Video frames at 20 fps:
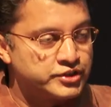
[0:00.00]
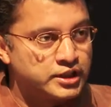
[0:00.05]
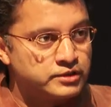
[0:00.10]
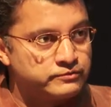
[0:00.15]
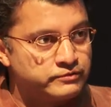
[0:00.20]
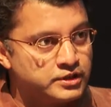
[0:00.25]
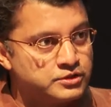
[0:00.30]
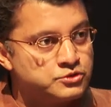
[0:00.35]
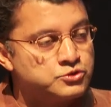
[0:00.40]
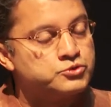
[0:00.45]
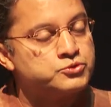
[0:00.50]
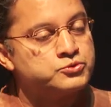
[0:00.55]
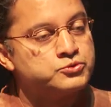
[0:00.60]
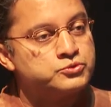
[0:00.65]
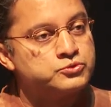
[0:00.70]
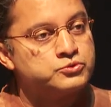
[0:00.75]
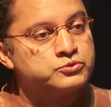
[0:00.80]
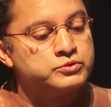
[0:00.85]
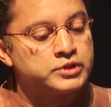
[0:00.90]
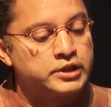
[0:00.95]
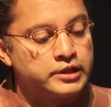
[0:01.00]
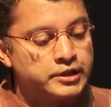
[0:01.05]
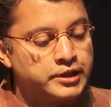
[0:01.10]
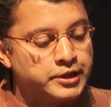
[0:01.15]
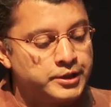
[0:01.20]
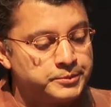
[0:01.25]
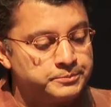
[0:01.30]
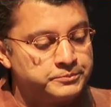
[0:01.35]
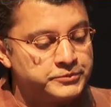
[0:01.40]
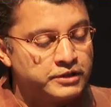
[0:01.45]
I went to
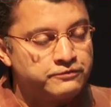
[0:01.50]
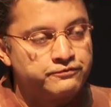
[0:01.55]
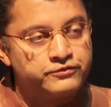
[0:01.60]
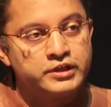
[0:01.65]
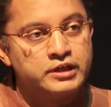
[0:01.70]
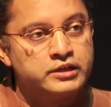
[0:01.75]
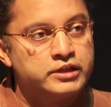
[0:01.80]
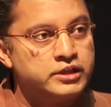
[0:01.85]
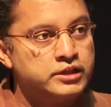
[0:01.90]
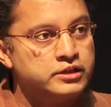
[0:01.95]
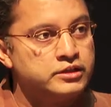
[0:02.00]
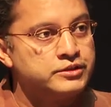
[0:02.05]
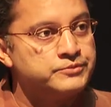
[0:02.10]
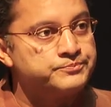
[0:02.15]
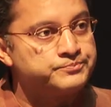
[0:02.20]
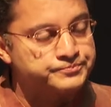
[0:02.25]
a fairly,